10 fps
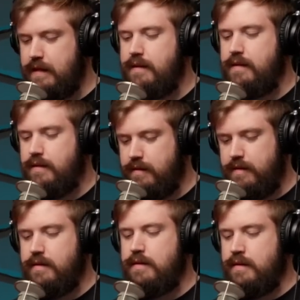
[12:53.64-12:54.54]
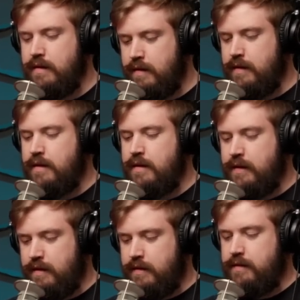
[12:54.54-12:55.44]

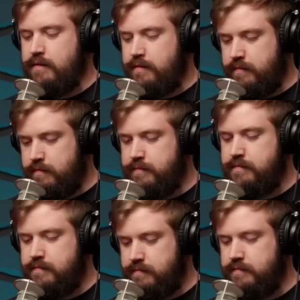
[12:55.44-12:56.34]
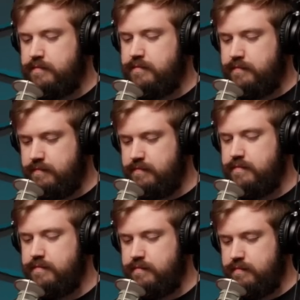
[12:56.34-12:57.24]

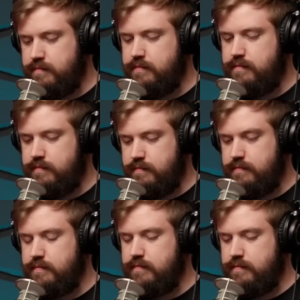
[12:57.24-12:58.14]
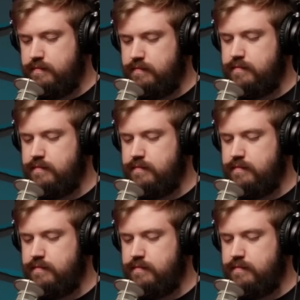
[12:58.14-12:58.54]
[no speech]